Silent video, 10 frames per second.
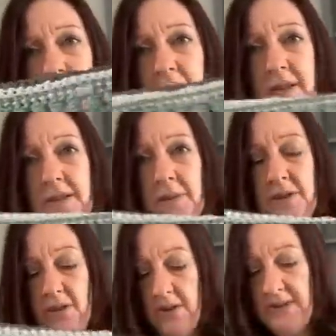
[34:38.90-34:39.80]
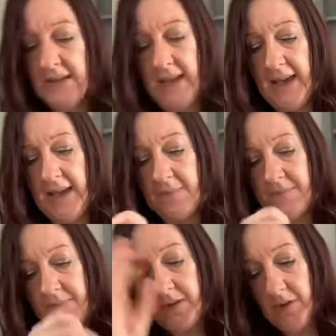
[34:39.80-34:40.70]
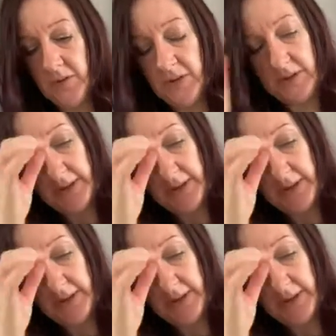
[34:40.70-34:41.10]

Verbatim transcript: So I started again. I ordered